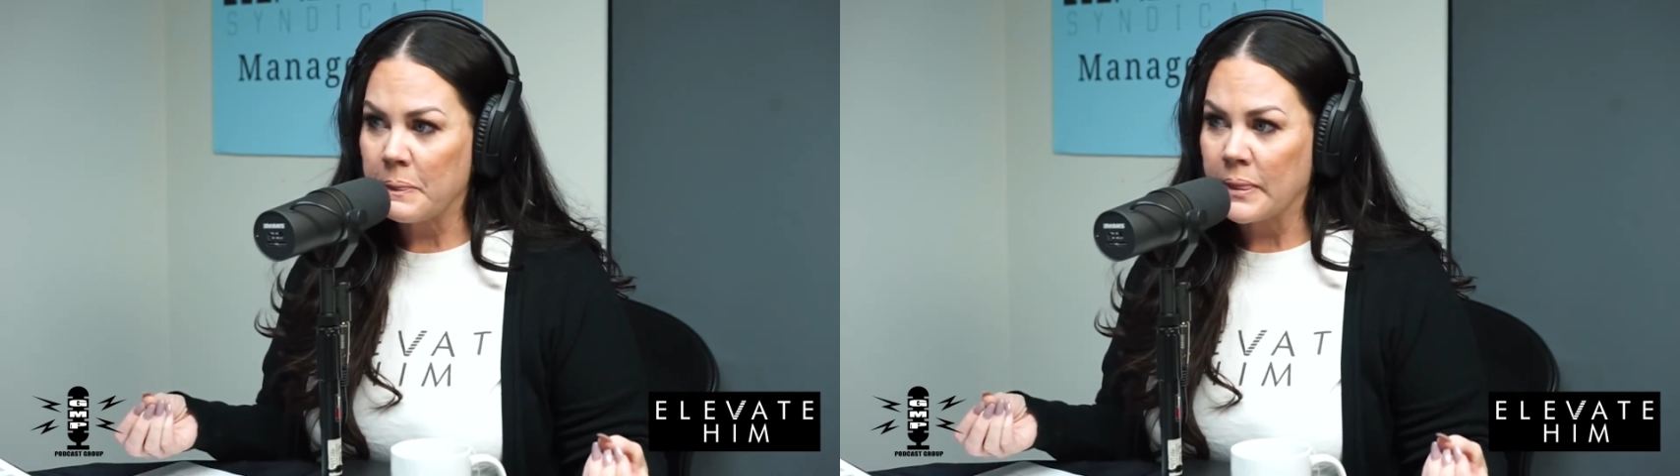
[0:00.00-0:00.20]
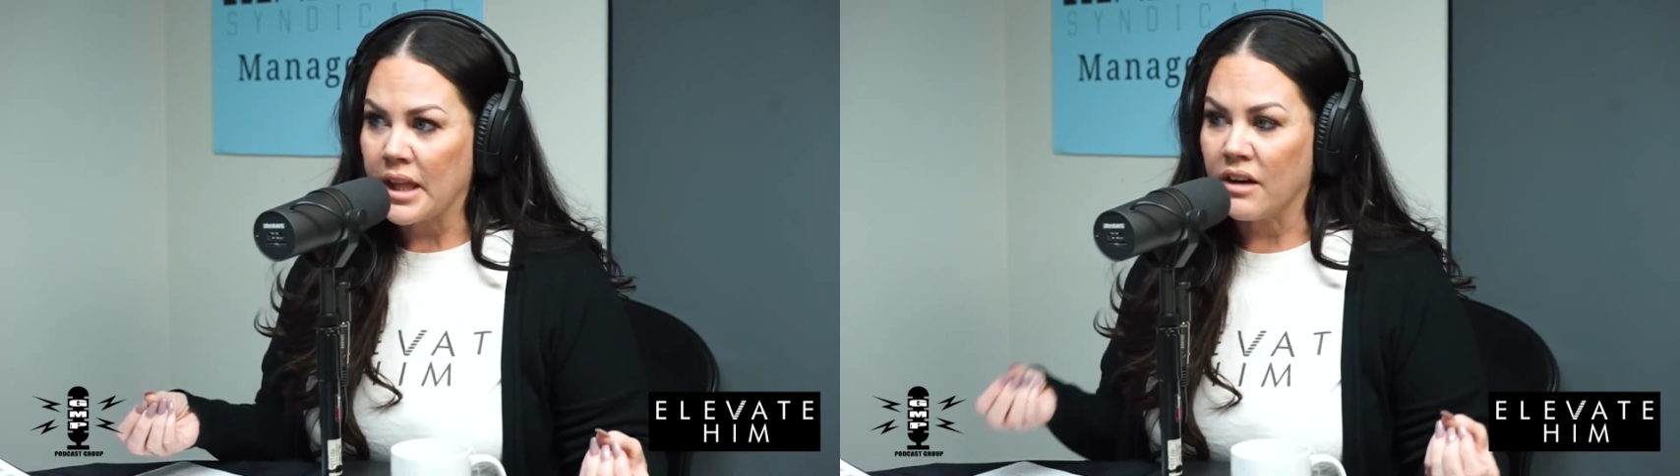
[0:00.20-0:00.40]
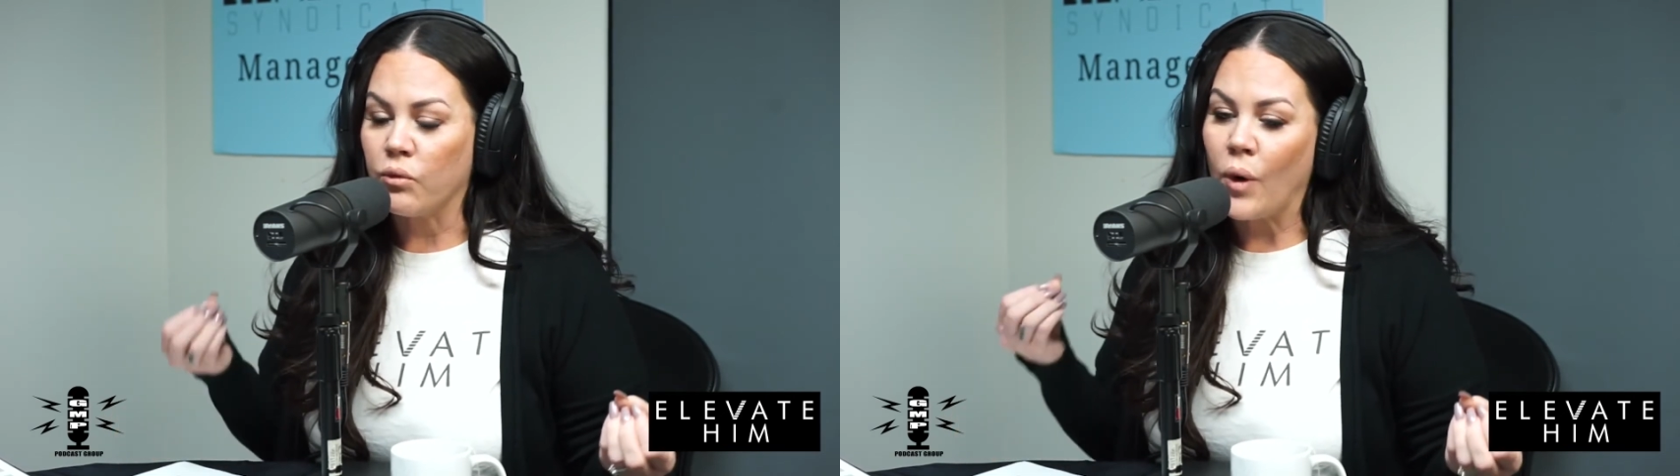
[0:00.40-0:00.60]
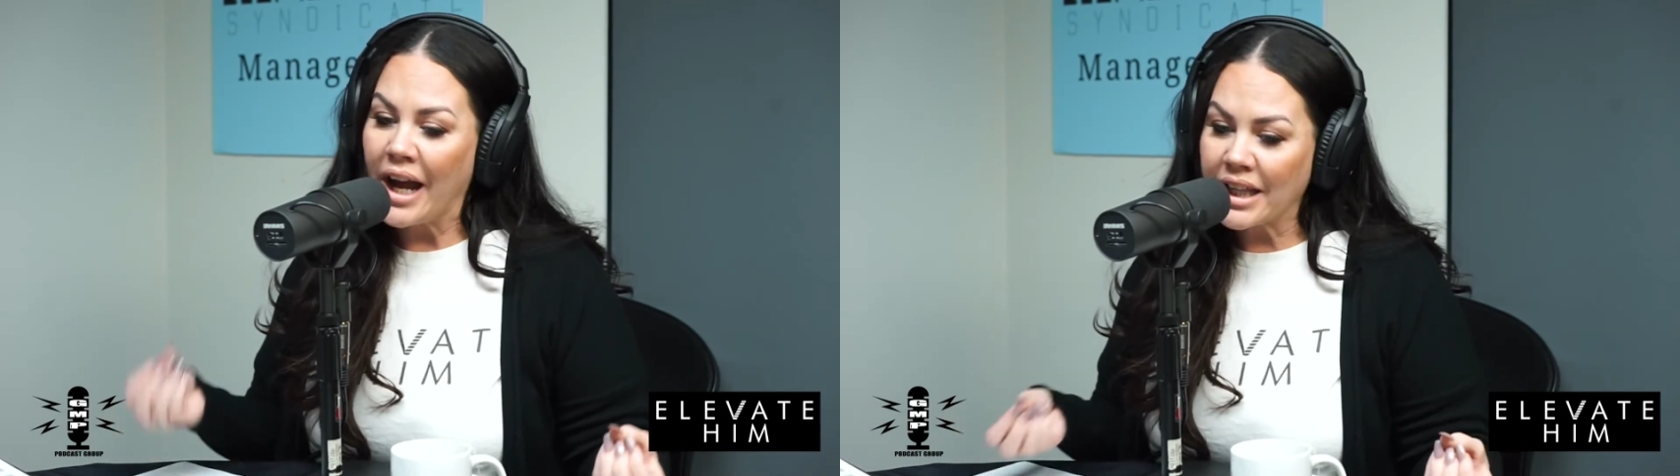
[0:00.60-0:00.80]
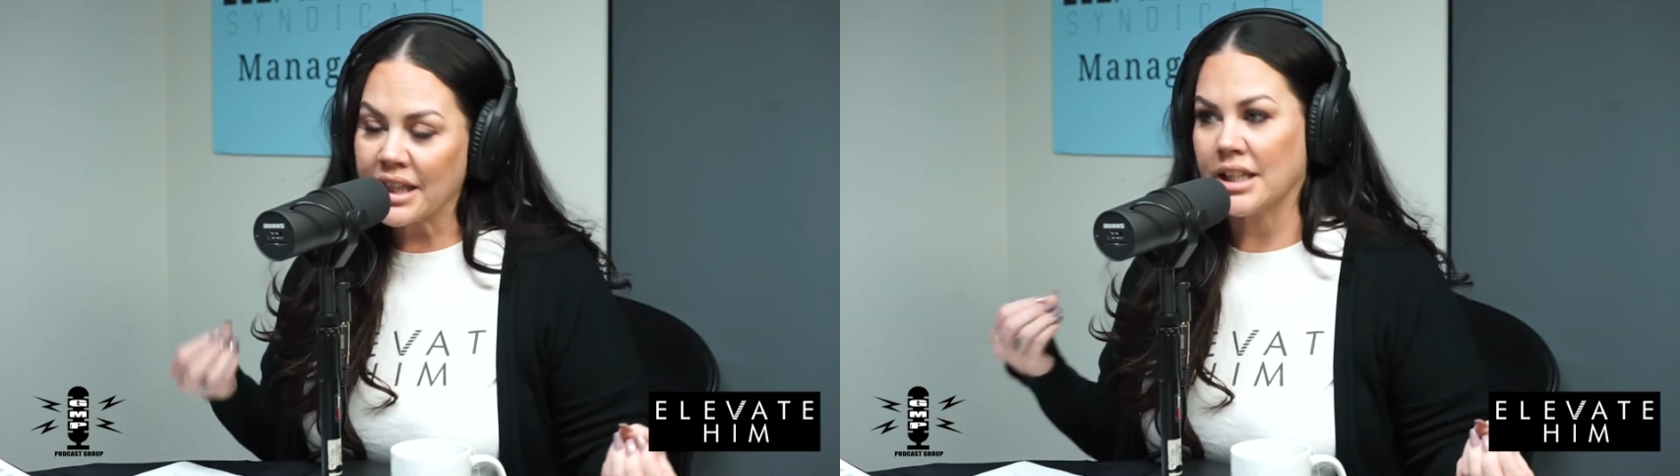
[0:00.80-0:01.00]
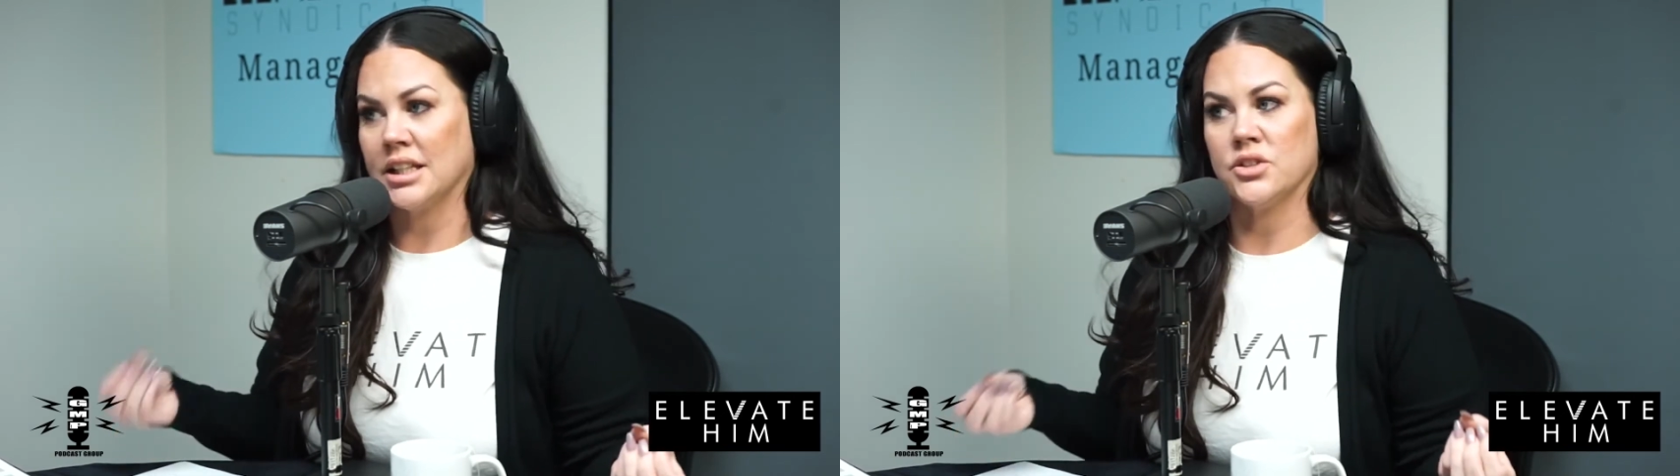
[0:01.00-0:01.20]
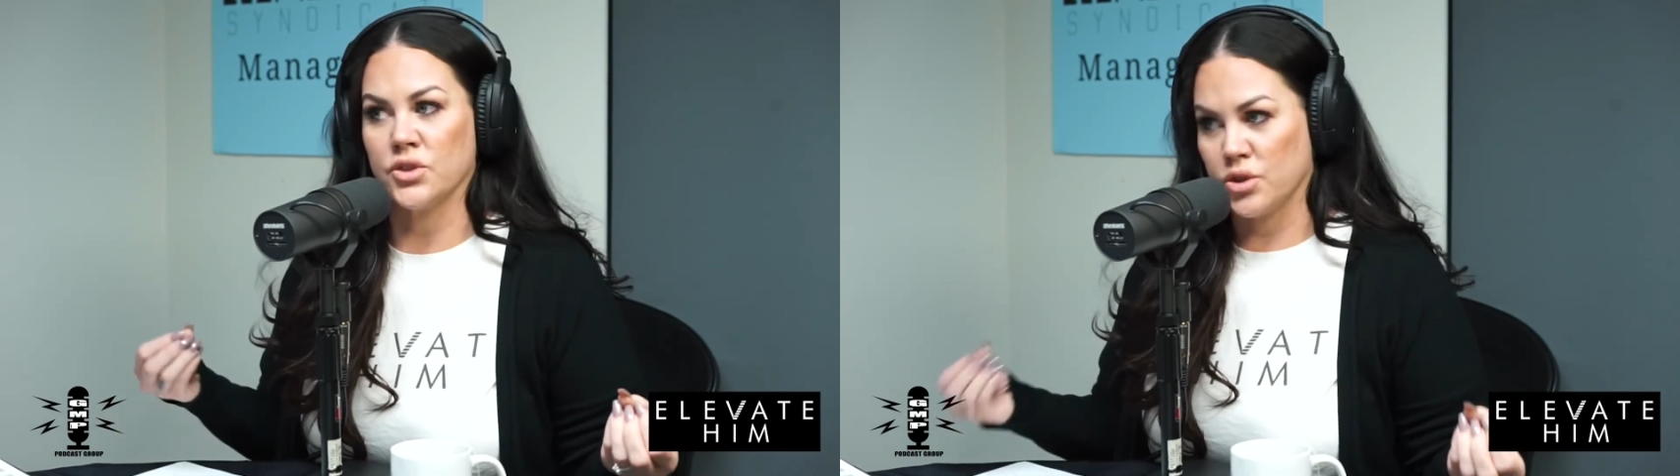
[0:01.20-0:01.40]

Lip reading: of why the kids are